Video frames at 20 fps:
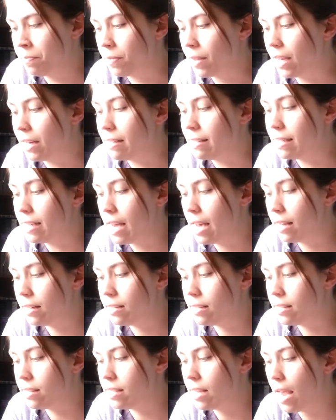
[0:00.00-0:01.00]
That is not
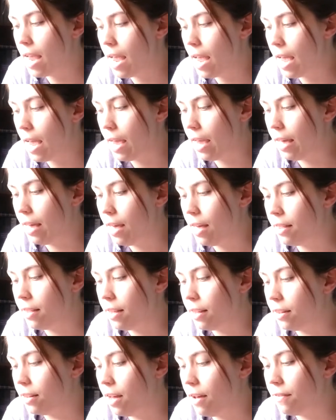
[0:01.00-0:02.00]
to say
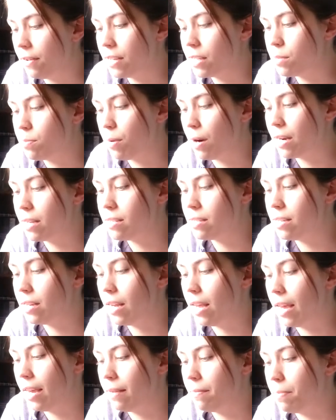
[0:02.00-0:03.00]
that love expressed
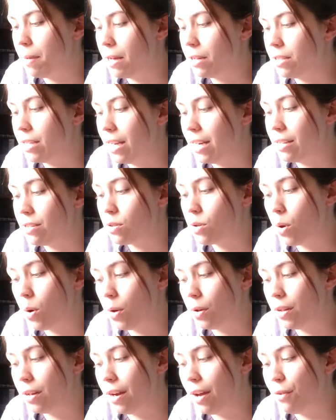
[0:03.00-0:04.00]
at Beltane is
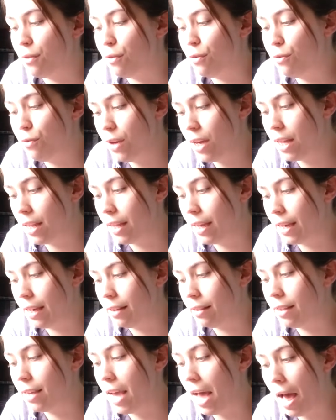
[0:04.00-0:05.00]
cold and
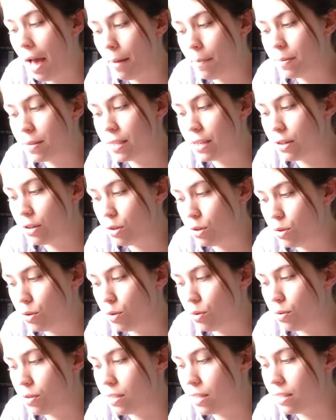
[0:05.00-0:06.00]
unfeeling. The opposite is
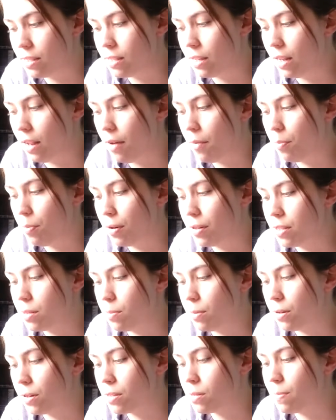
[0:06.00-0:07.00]
true, since the love
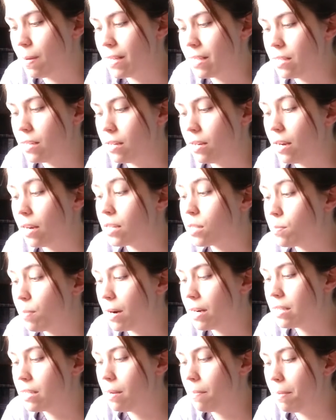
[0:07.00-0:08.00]
principle
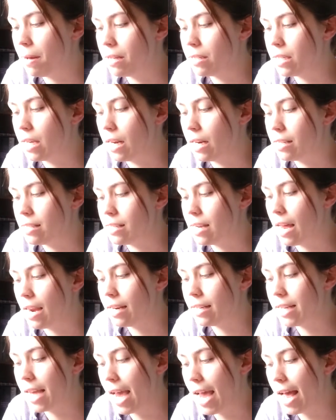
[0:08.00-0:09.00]
expressed at Beltane is not
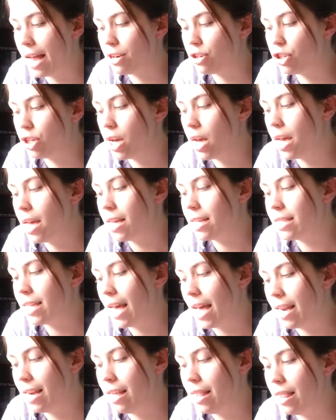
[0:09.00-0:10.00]
attached
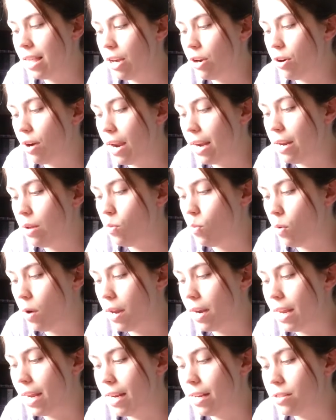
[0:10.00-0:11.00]
to anything or
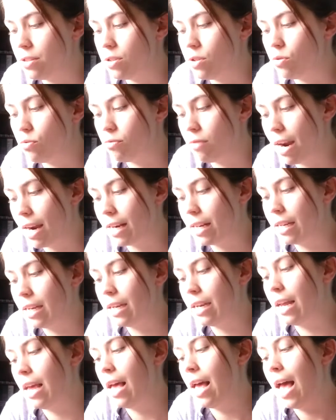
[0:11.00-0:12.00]
anyone. It is
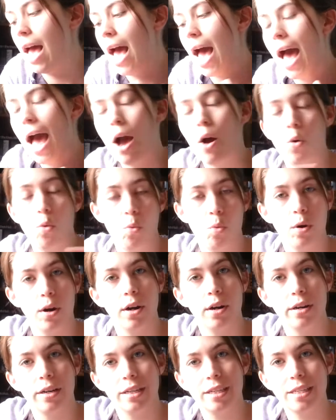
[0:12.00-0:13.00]
directed
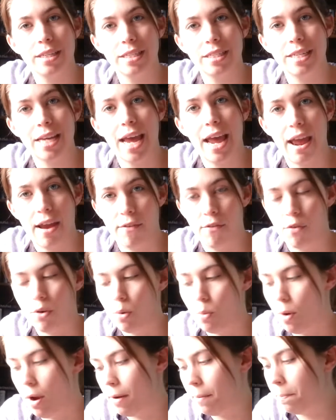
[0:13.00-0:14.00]
outward to
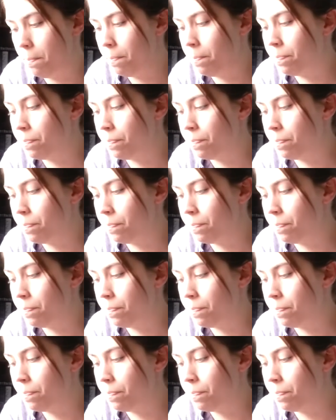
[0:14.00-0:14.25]
everyone.